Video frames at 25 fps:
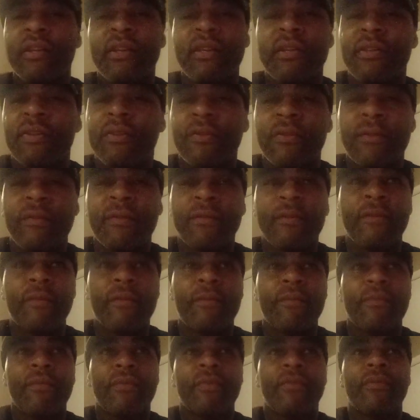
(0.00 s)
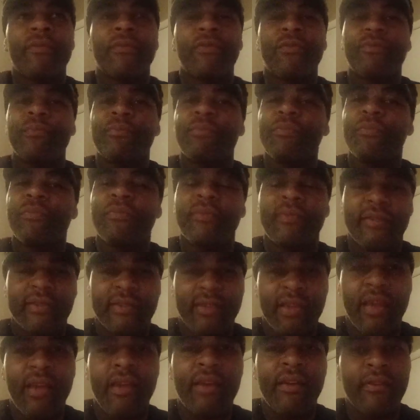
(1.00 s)
you're being watched. You know what I'm saying? You know
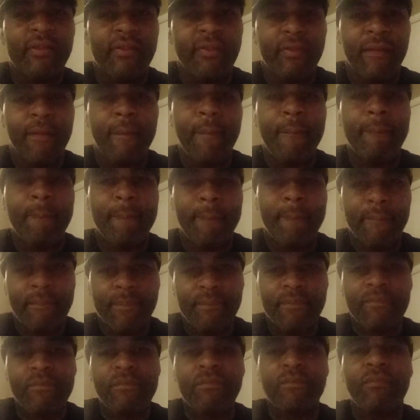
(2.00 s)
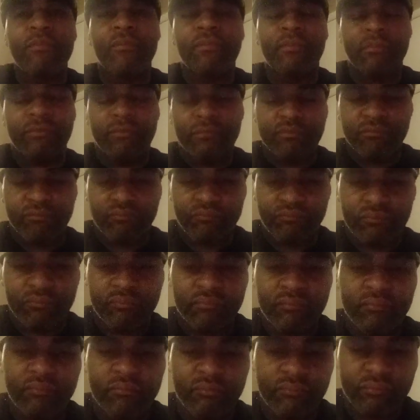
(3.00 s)
you're being watched. You know you're being
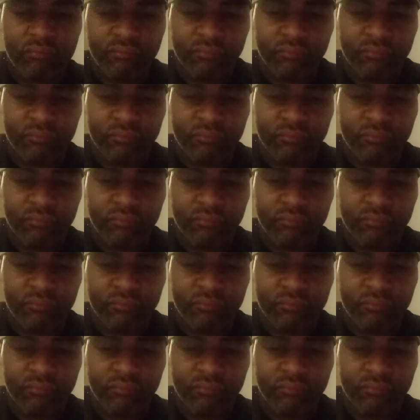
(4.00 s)
seen.